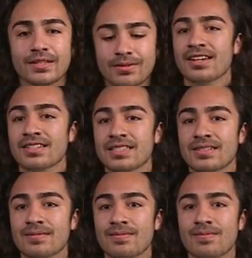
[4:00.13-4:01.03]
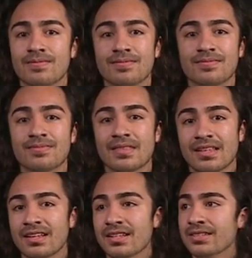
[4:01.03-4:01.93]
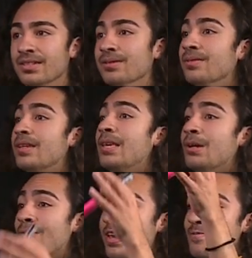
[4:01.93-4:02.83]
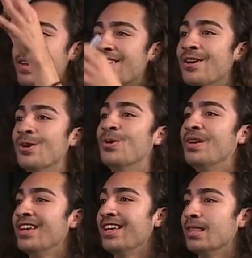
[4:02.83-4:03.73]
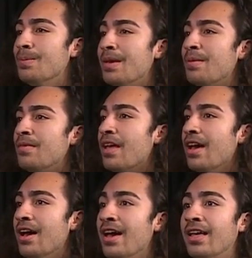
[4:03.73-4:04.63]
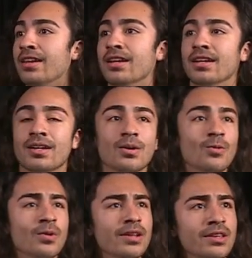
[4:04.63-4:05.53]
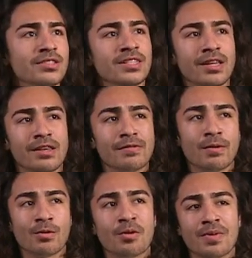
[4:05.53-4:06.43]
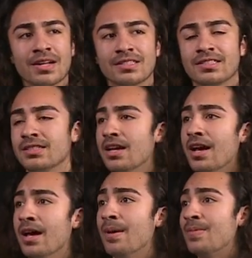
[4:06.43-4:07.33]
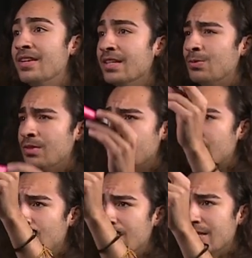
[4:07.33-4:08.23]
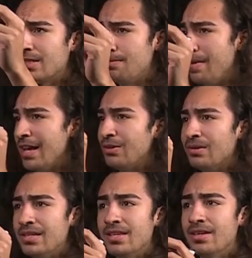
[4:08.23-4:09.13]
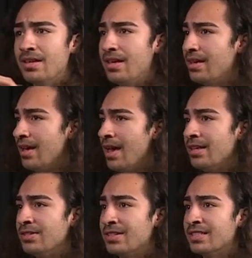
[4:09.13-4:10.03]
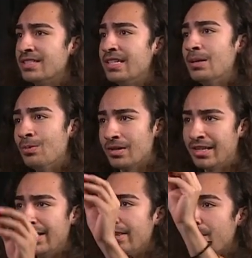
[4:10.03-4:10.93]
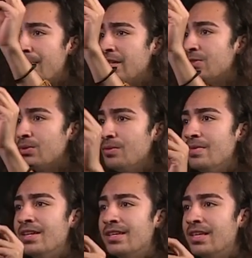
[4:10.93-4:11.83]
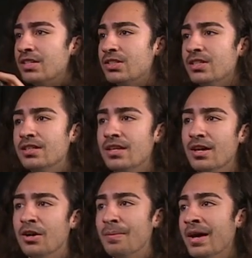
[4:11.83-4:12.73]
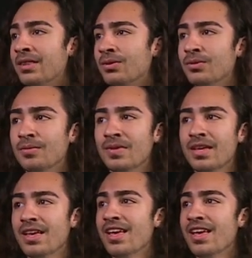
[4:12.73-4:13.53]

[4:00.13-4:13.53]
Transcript: they do. Uh, so here we have my code in the main, and uh, we're not using any of our robots uh, because we're just doing this manually. As you can see, we're cleaning our bedroom, kitchen, our bathroom,